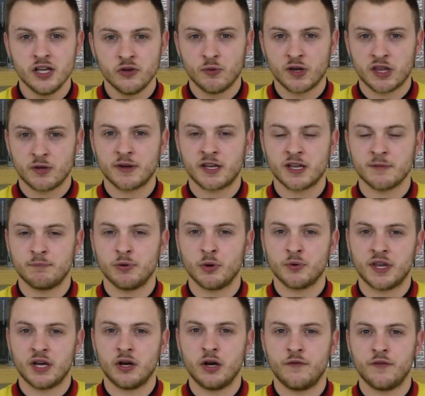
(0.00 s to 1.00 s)
Whether we can pull
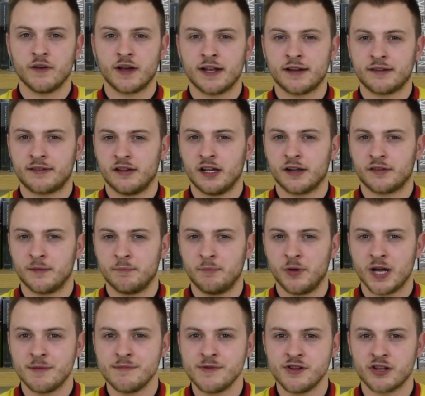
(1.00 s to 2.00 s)
that off against the likes of
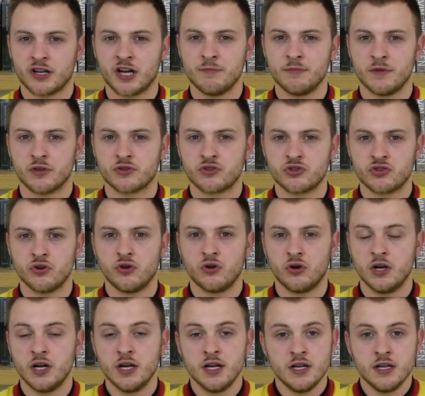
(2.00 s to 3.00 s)
Bayern Munich, I'm not
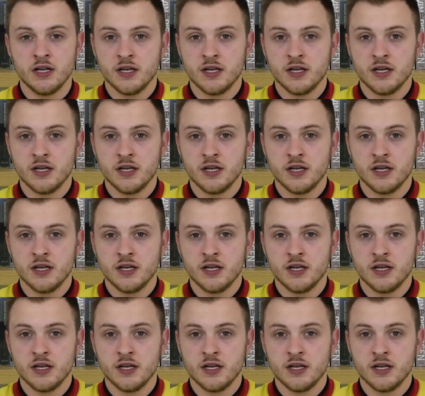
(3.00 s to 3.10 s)
sure.